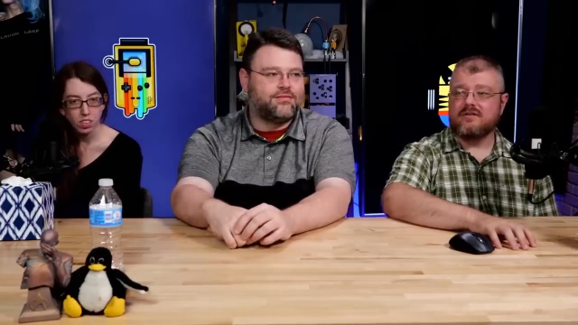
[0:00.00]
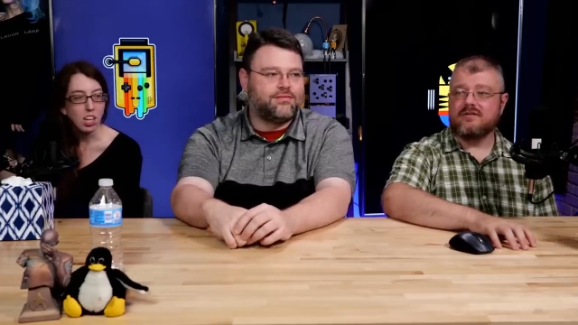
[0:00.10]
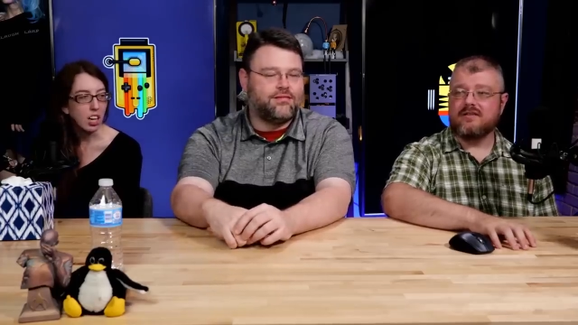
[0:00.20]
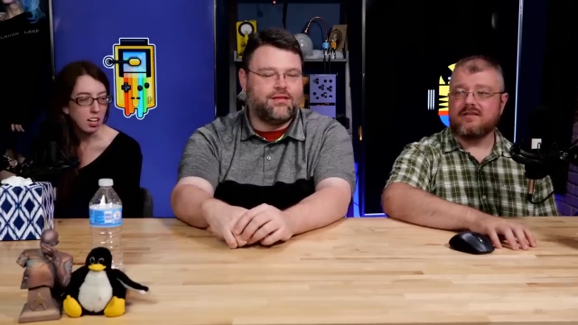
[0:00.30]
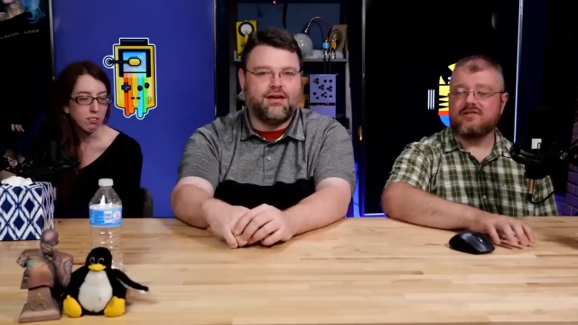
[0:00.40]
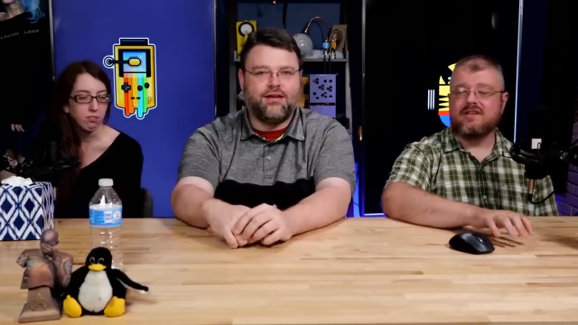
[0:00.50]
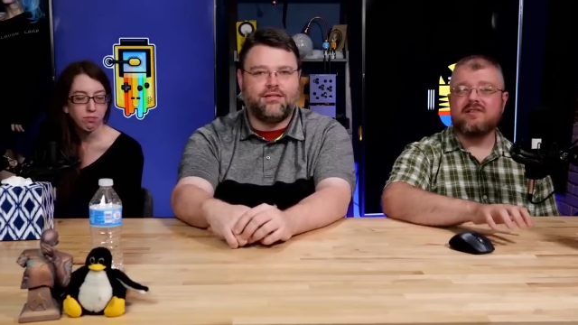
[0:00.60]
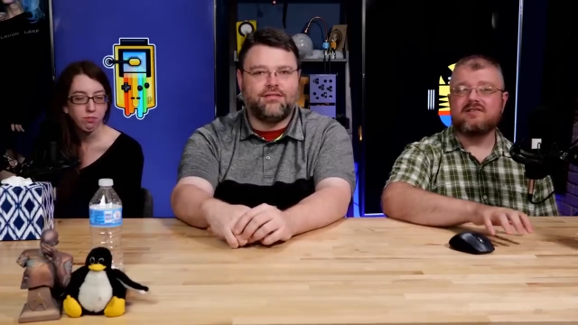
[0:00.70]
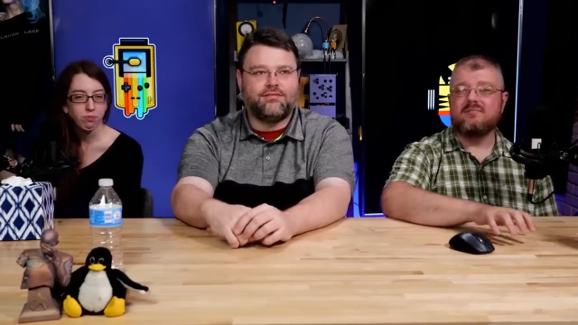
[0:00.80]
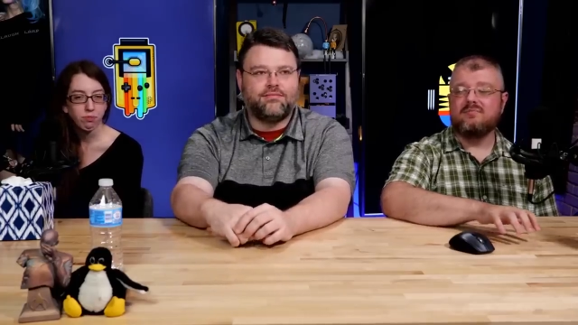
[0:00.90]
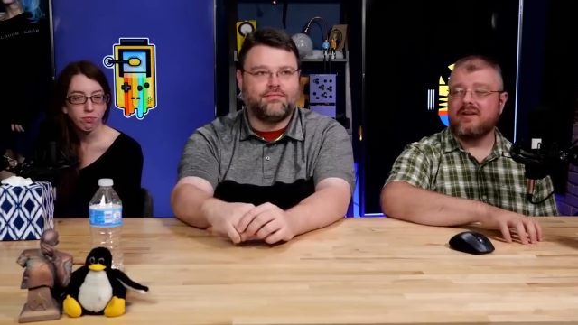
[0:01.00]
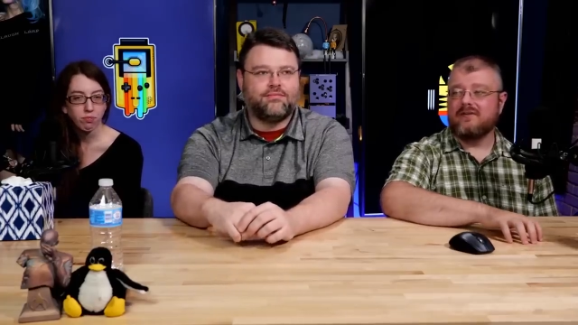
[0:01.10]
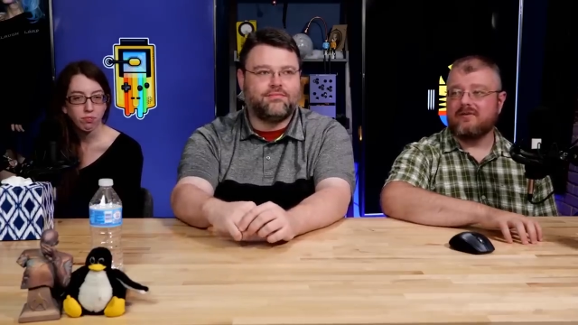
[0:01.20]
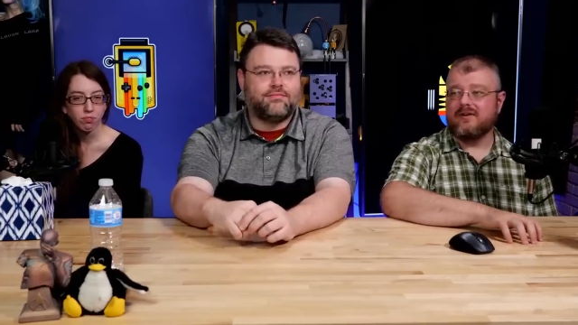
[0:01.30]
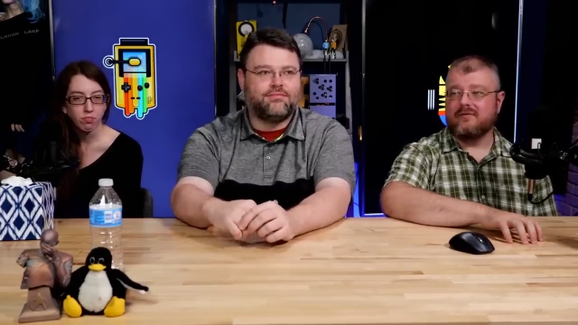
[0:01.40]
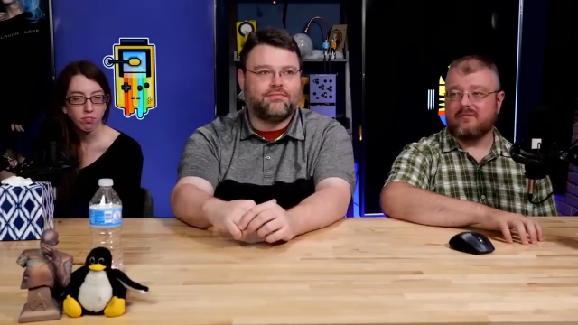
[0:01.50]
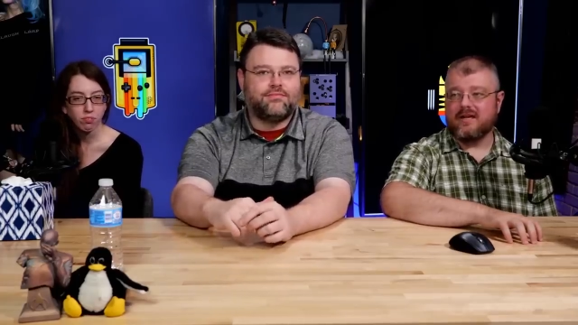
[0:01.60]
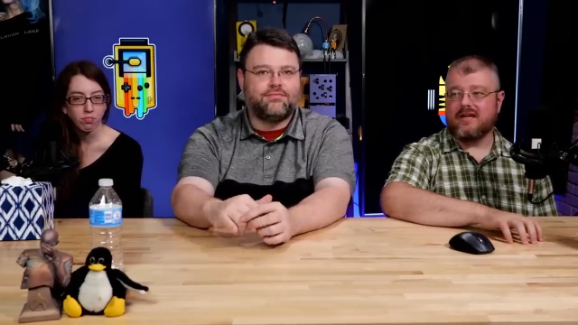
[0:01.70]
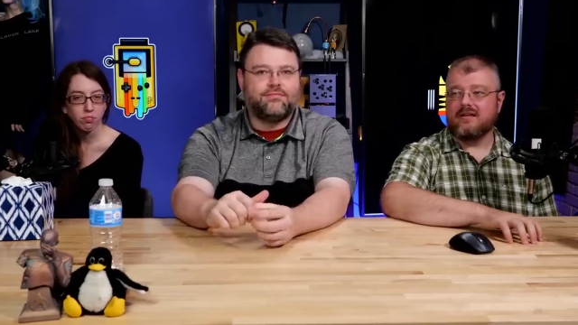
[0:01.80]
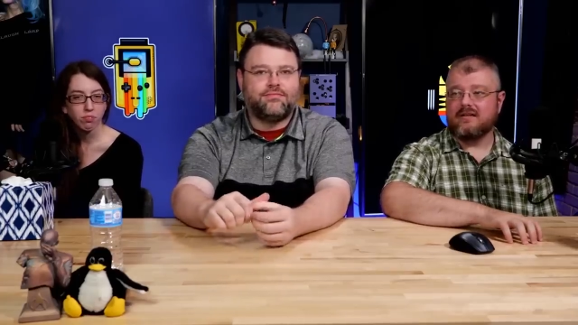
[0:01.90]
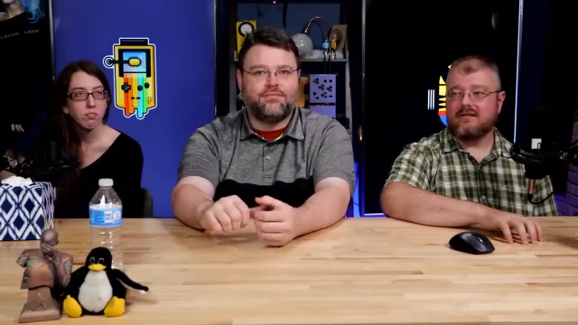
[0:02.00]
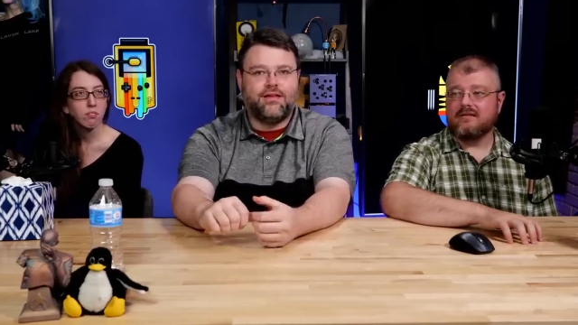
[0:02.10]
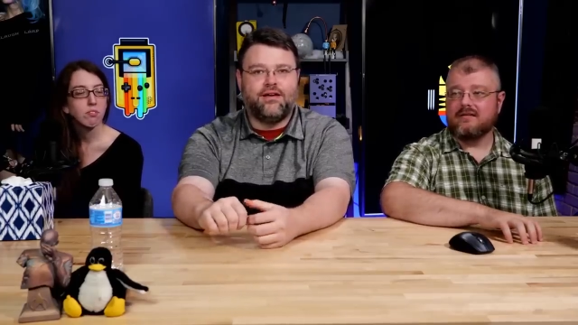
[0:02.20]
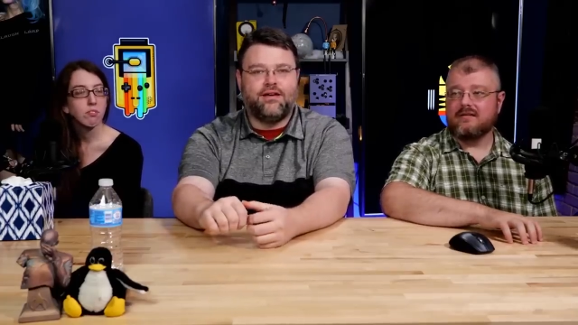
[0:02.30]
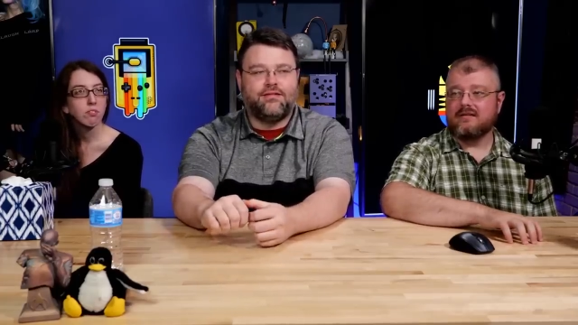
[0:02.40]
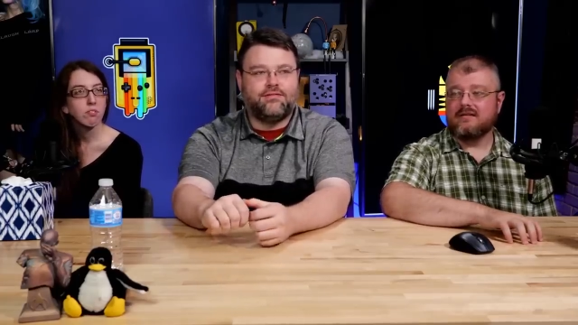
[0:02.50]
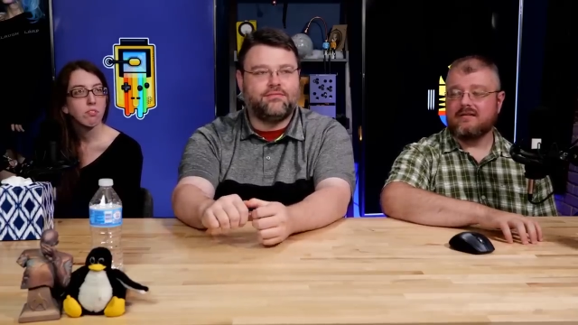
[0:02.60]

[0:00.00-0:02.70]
Speaker 1: Yeah. So like yeah. she doesn't benefit from that. Yeah.